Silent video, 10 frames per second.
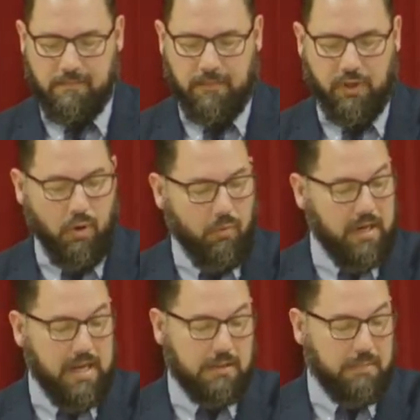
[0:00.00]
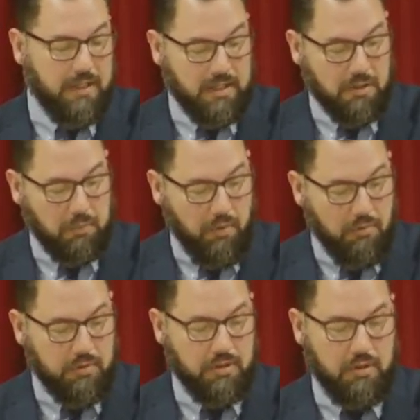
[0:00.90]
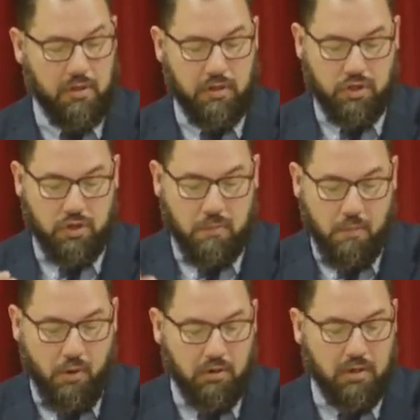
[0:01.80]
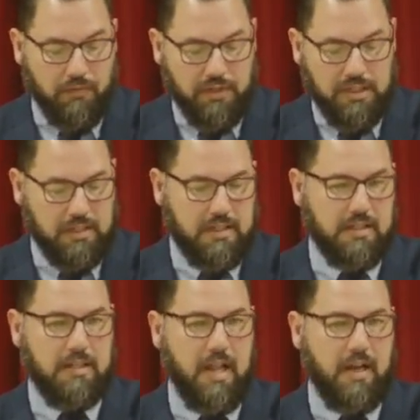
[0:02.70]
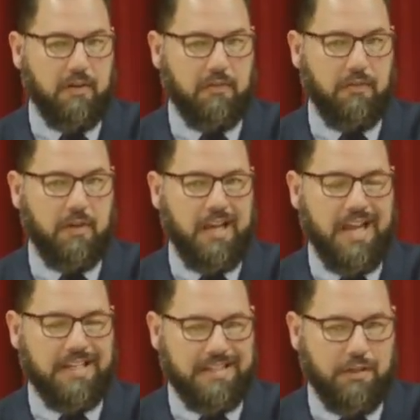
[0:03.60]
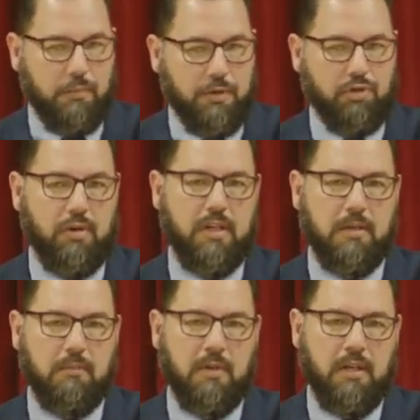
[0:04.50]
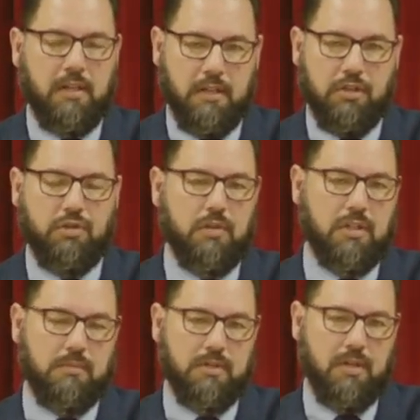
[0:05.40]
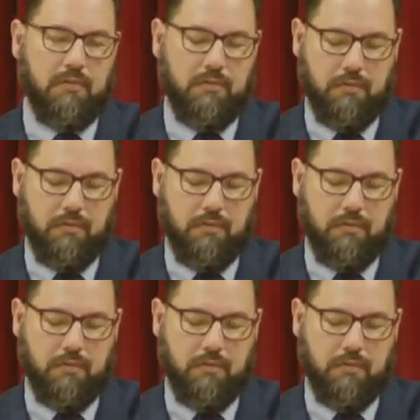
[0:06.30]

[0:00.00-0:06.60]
No one has been exposed to more of Jesus' life and still betrayed him than Judas himself.